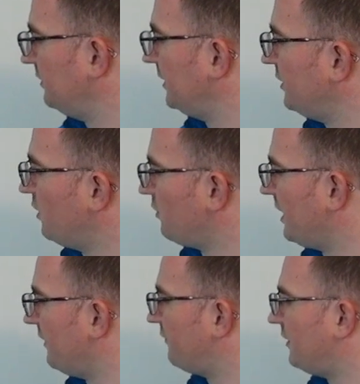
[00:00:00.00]
no
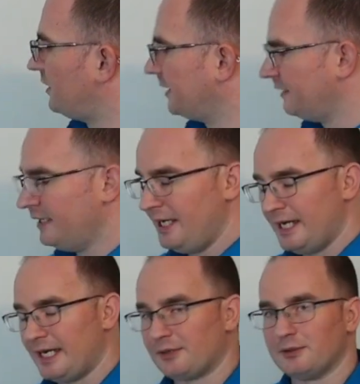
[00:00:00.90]
rain falling
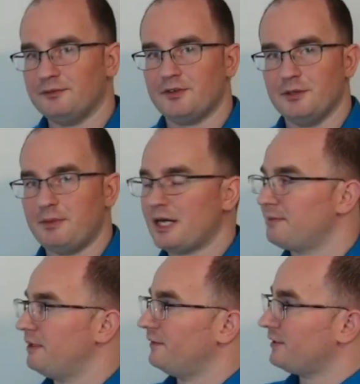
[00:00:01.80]
out of the bottom
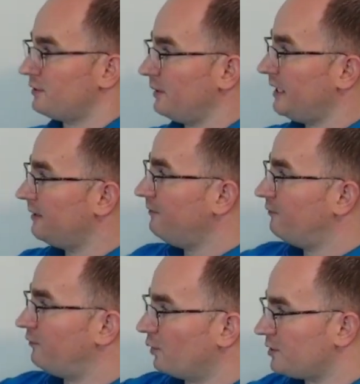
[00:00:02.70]
of it. So again,
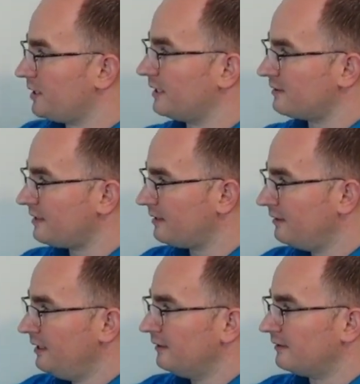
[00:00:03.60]
forcing an ascent,
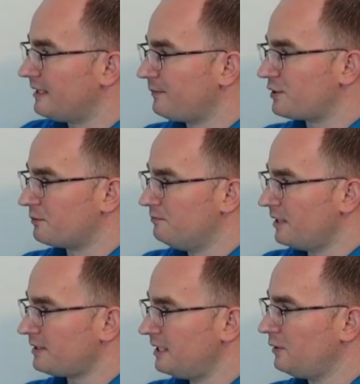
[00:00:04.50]
the temperature
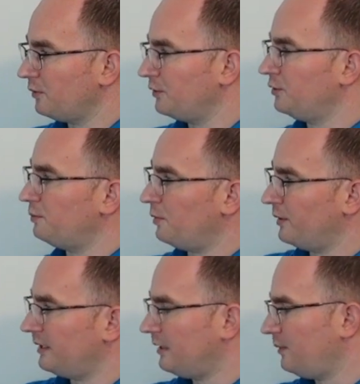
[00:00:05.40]
must equal the dew point,
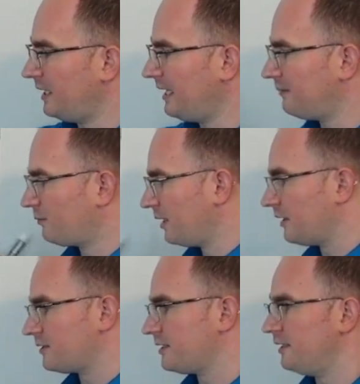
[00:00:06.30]
and we can't bring
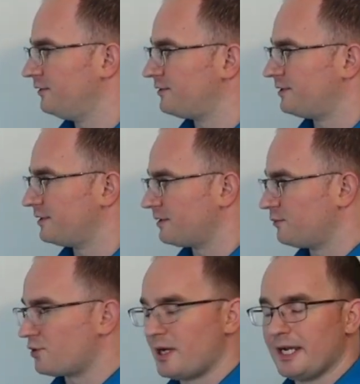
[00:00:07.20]
ourselves some
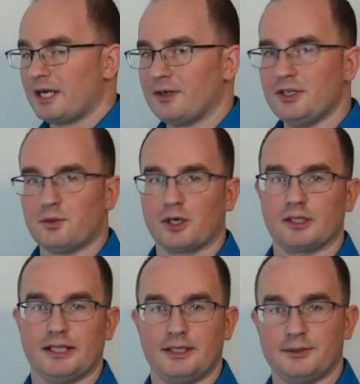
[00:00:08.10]
dry air into our
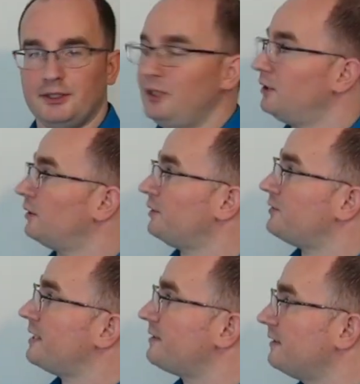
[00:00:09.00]
cloud, or else
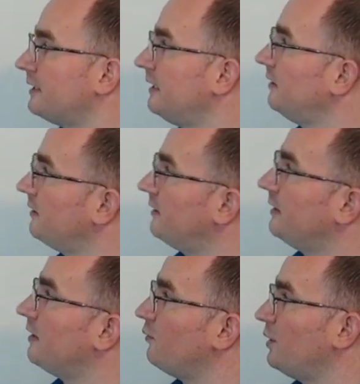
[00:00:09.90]
that's going to kill it, and
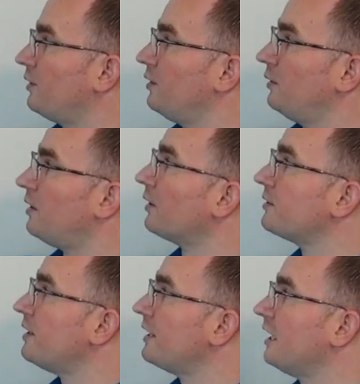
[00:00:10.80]
then we are no longer
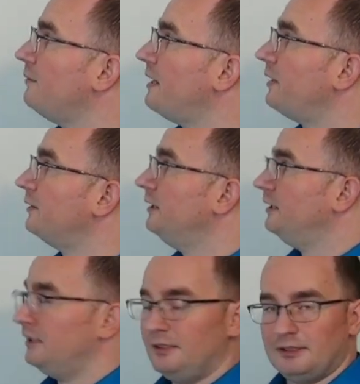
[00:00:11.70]
talking about,
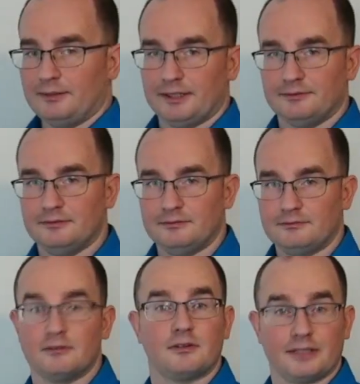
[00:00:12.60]
well,
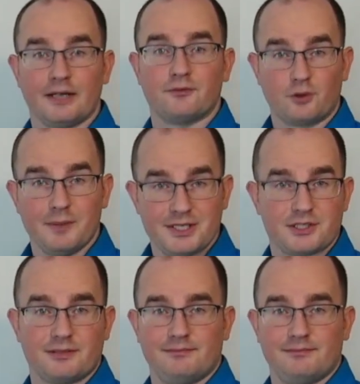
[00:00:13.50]
cloud formation.